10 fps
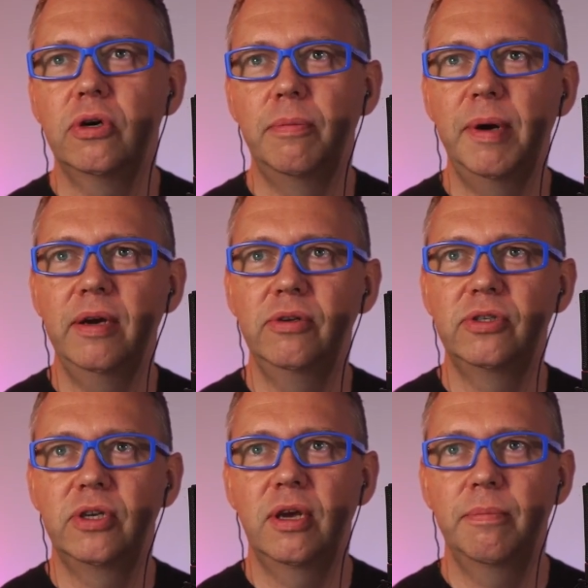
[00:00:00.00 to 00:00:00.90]

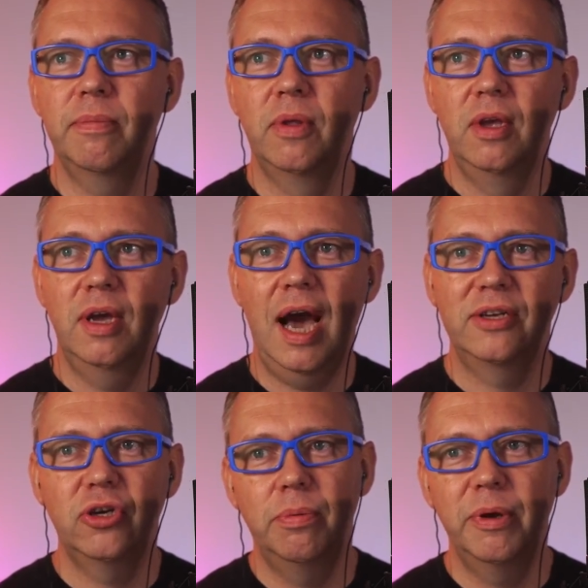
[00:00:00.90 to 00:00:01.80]
about a
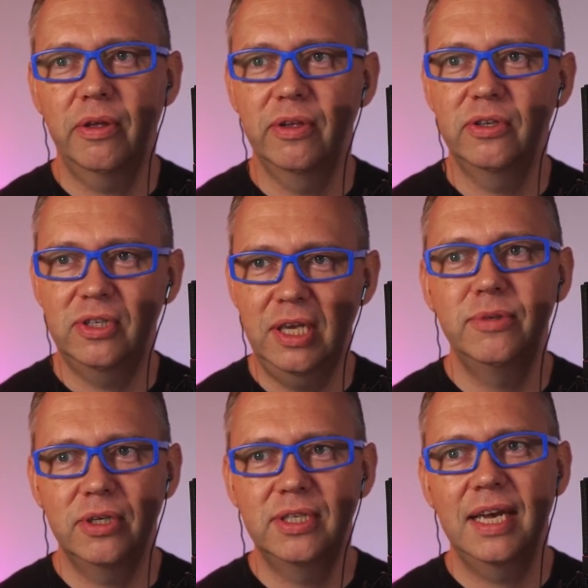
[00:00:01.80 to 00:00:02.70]
topic that seems
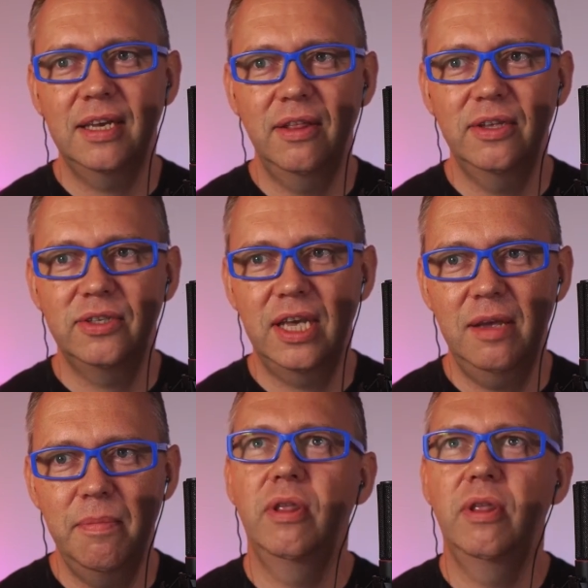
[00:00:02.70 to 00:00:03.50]
exactly the same,